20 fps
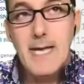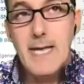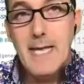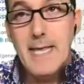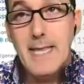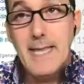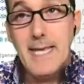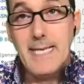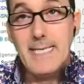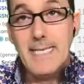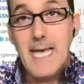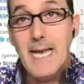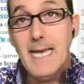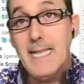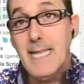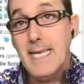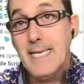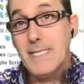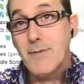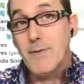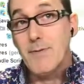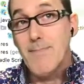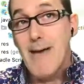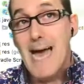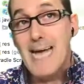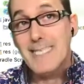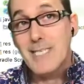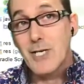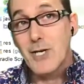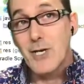The exciting thing is with
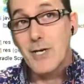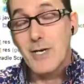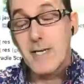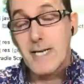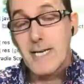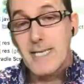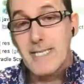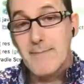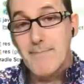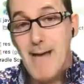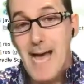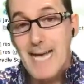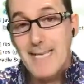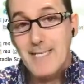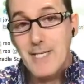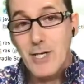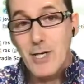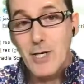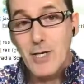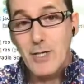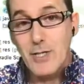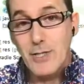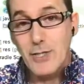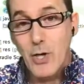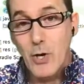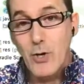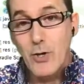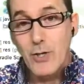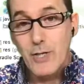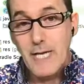Masker, because Masker's
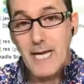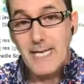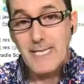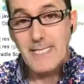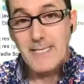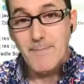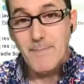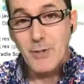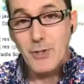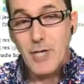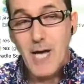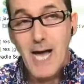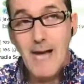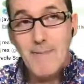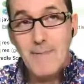only got a simple job.